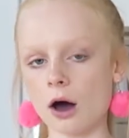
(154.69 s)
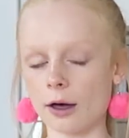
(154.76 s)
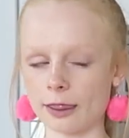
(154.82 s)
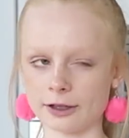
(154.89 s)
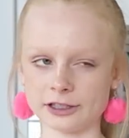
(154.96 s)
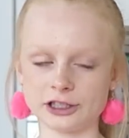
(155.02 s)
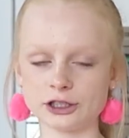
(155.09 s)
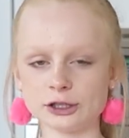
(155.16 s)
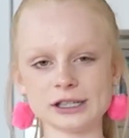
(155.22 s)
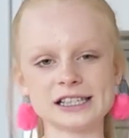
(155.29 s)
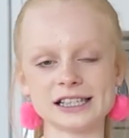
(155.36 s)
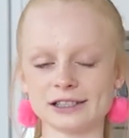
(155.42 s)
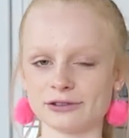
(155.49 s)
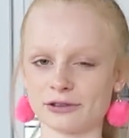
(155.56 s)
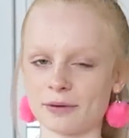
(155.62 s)
and the
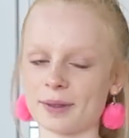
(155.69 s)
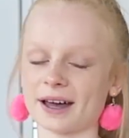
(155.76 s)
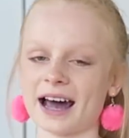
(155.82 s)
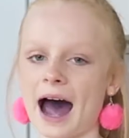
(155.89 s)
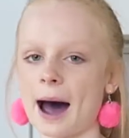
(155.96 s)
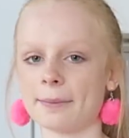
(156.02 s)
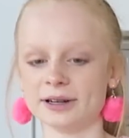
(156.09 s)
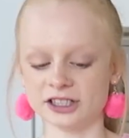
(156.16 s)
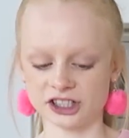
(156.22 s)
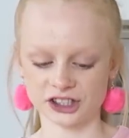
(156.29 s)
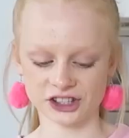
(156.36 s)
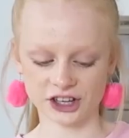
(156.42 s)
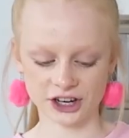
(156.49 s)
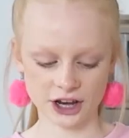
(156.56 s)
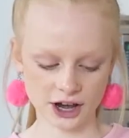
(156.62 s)
juices from the cabbage is
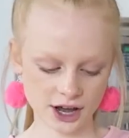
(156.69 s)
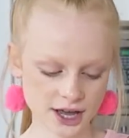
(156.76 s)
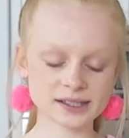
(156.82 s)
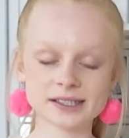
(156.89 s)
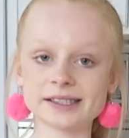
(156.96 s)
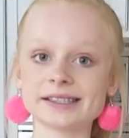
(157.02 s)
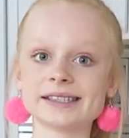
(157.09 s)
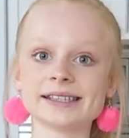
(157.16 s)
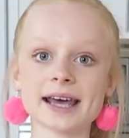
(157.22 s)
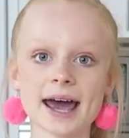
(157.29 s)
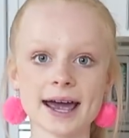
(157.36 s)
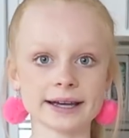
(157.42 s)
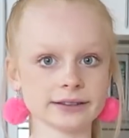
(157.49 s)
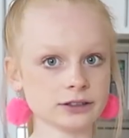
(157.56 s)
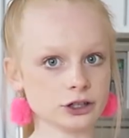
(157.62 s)
gonna
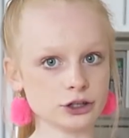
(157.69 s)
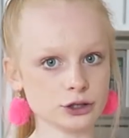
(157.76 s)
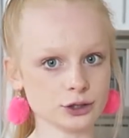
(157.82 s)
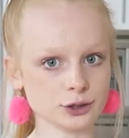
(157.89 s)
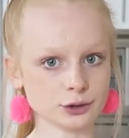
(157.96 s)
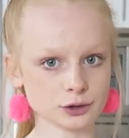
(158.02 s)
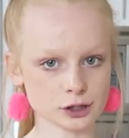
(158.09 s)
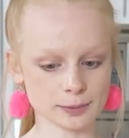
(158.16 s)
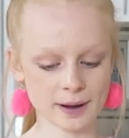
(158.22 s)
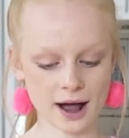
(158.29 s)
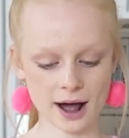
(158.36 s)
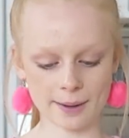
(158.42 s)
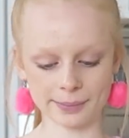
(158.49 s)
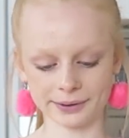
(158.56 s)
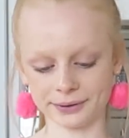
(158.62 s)
stain the noodles
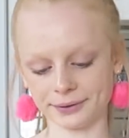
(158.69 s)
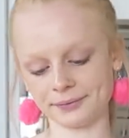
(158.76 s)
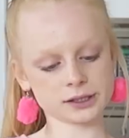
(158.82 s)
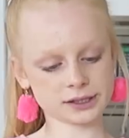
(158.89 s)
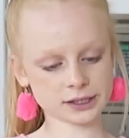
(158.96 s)
purple.